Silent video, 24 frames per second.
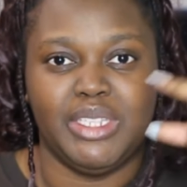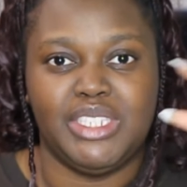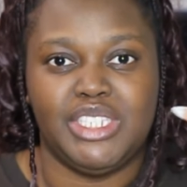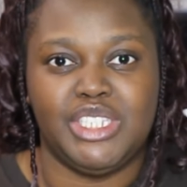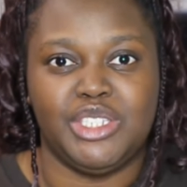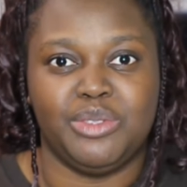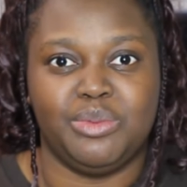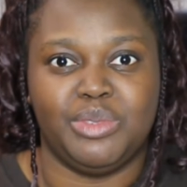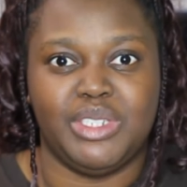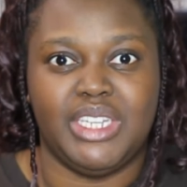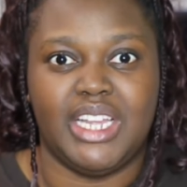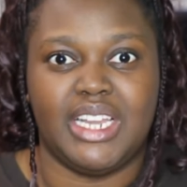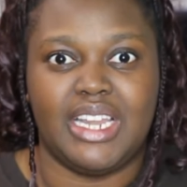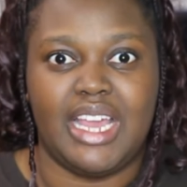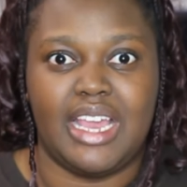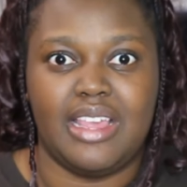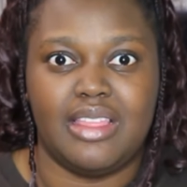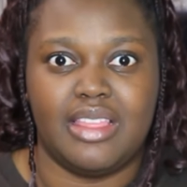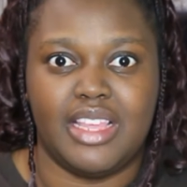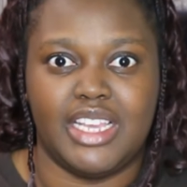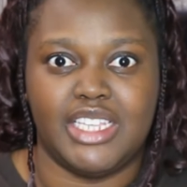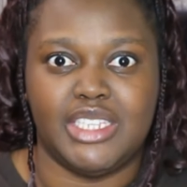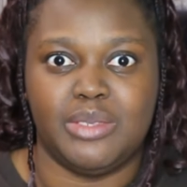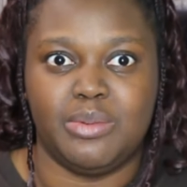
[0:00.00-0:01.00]
to reignite
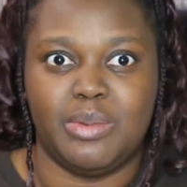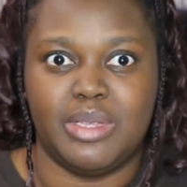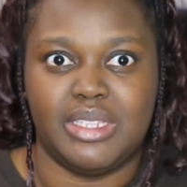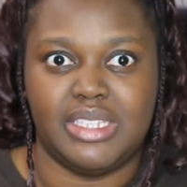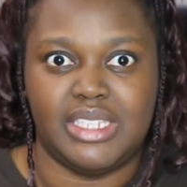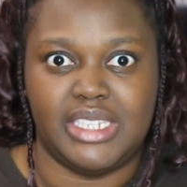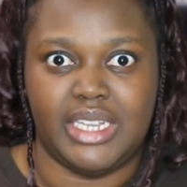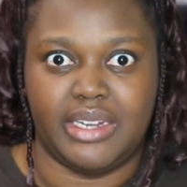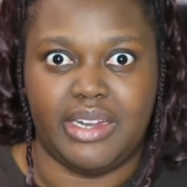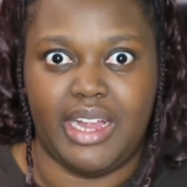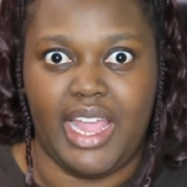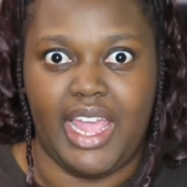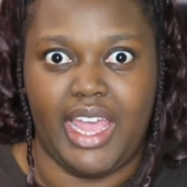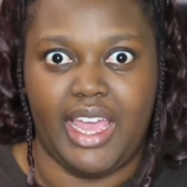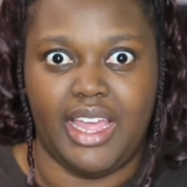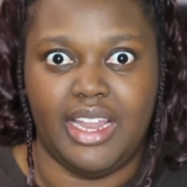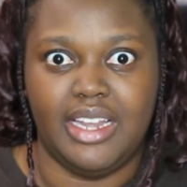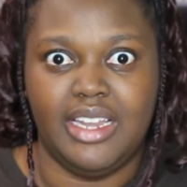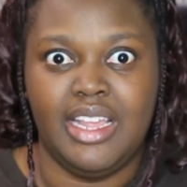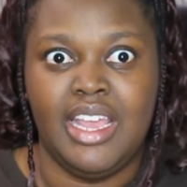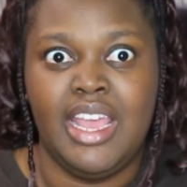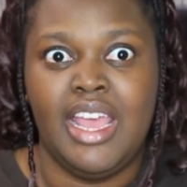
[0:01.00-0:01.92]
things with Sarah Ann.